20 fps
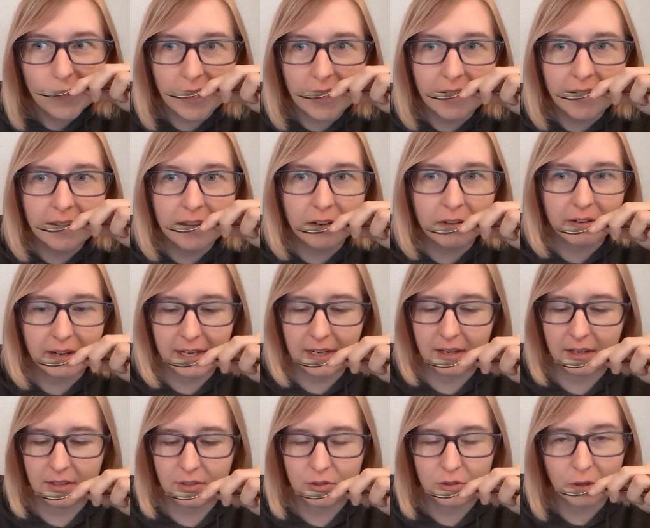Get in there, right
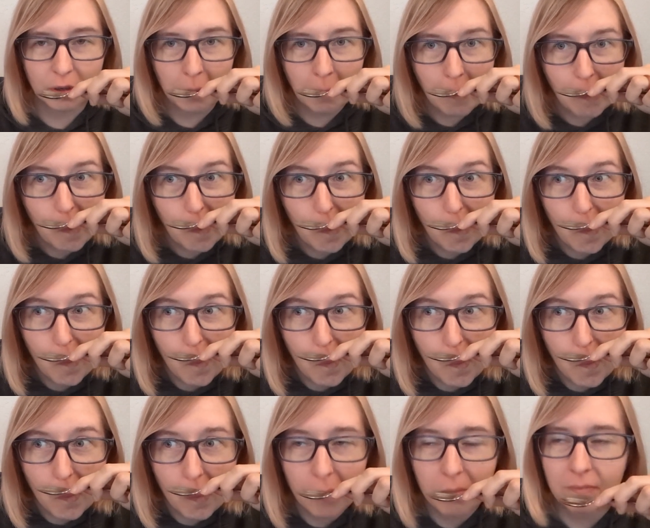nostril.
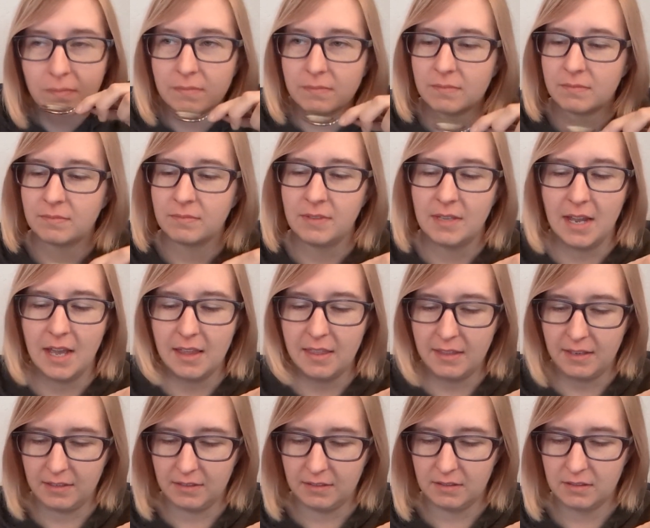
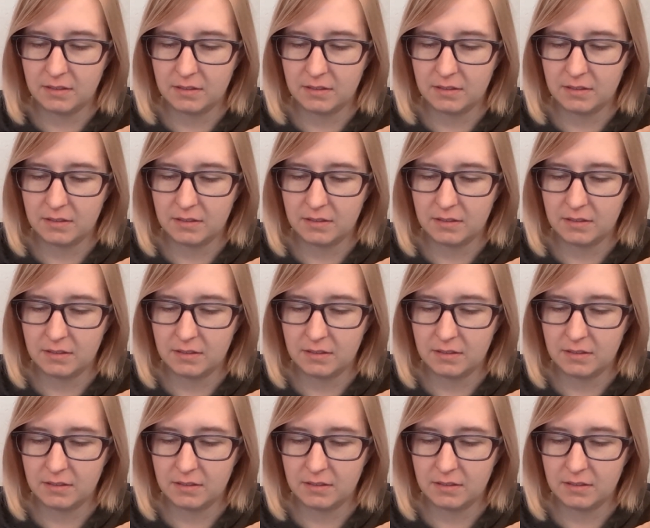Nothing.